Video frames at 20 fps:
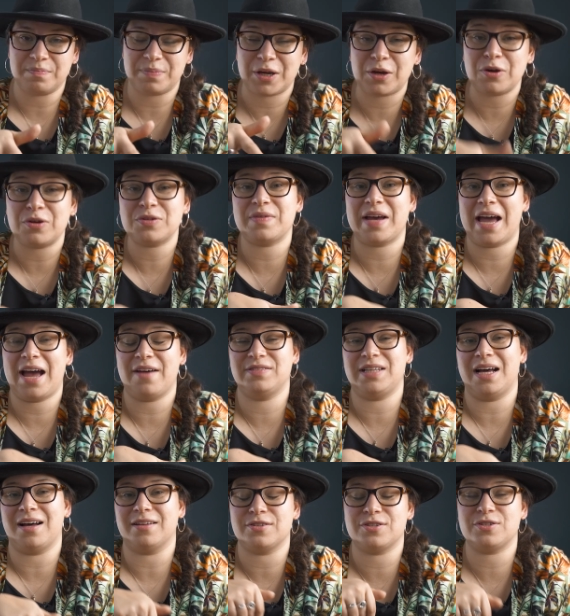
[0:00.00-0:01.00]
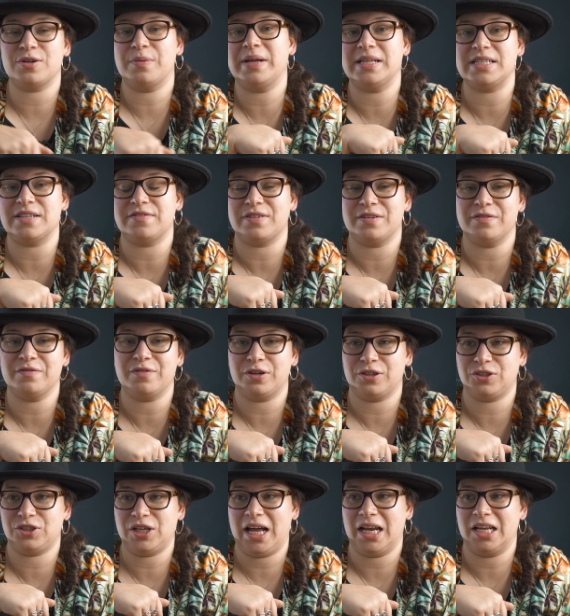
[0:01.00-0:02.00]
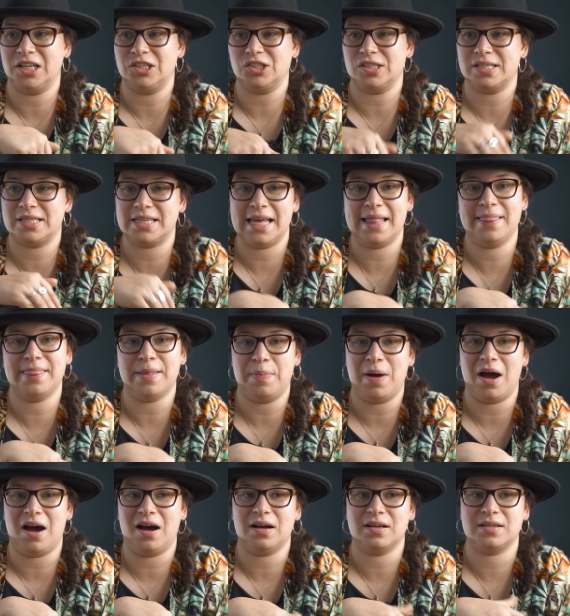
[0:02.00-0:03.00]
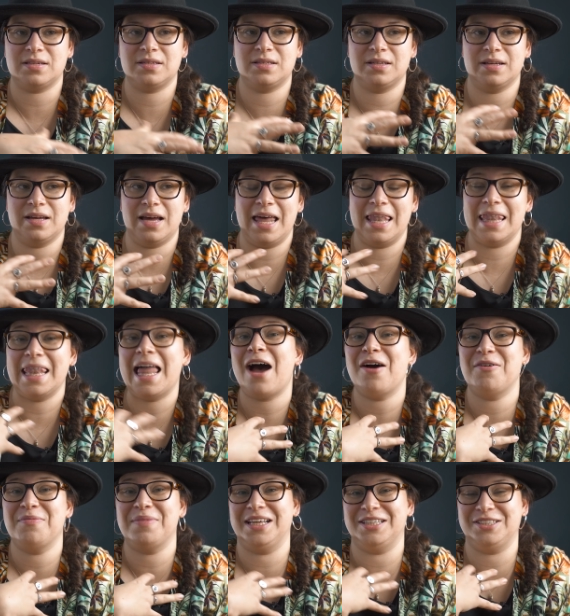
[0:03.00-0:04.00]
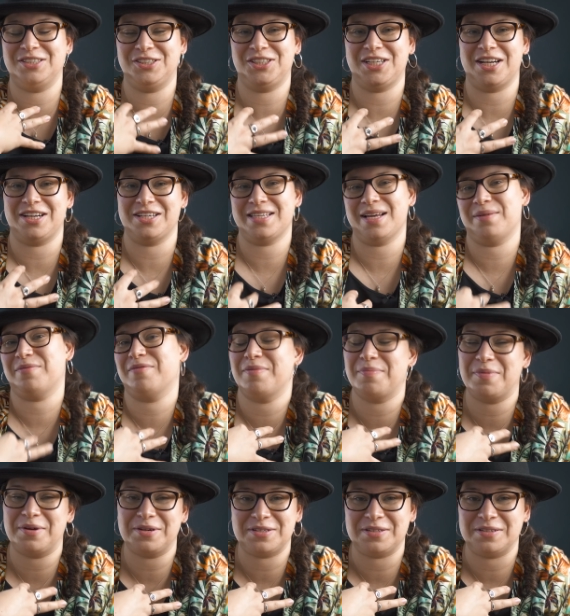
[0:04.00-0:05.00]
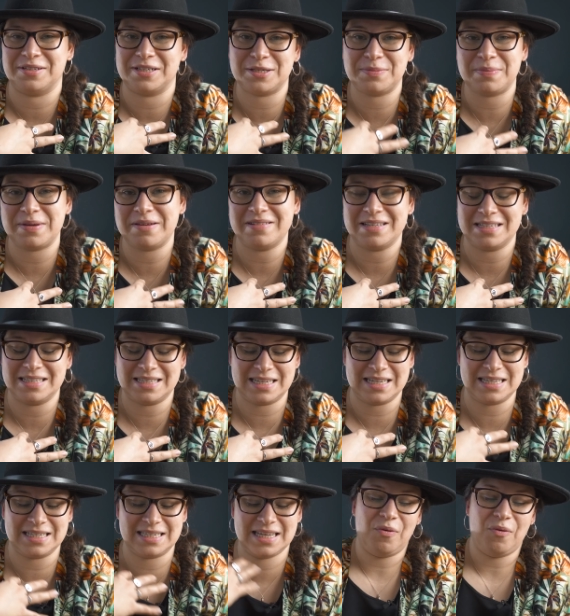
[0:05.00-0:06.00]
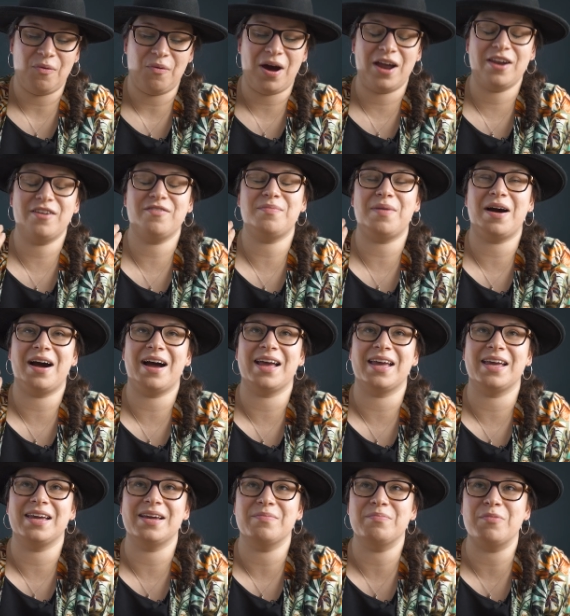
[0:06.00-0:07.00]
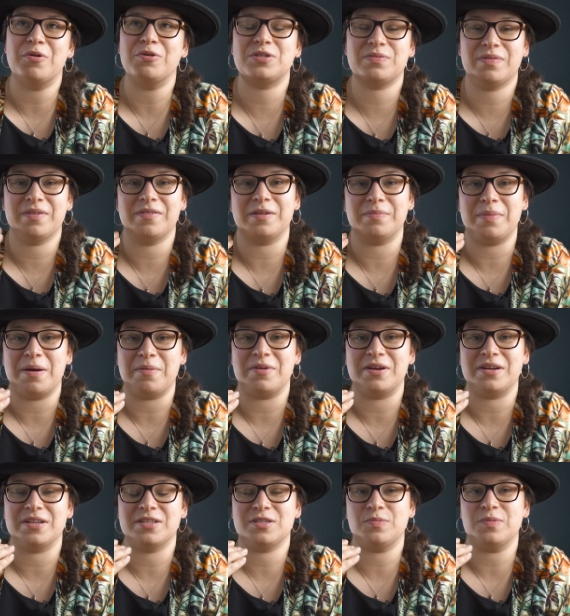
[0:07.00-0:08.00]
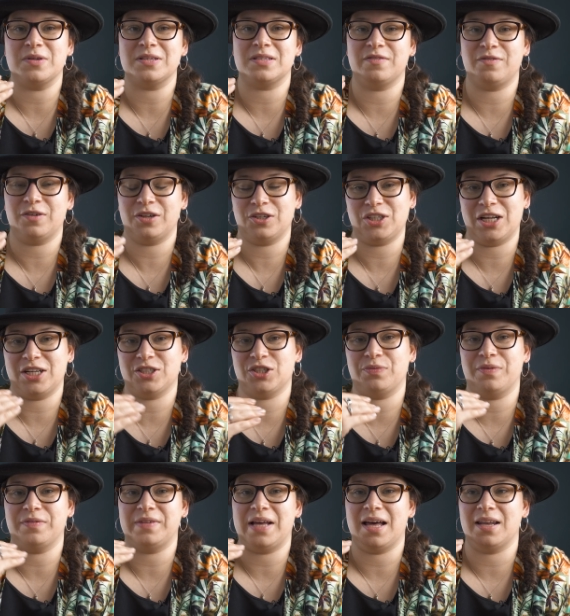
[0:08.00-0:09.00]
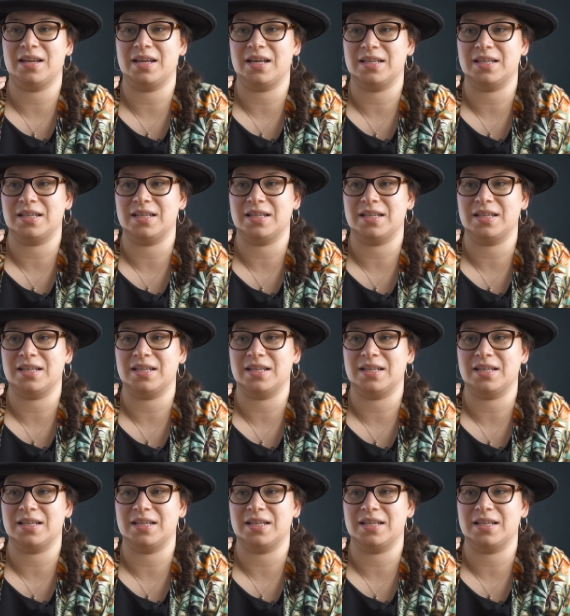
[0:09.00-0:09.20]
Because we have done so many different photo challenges in the past, allow me to share some personal experiences. One of my most vivid memories was the photo challenge that we've done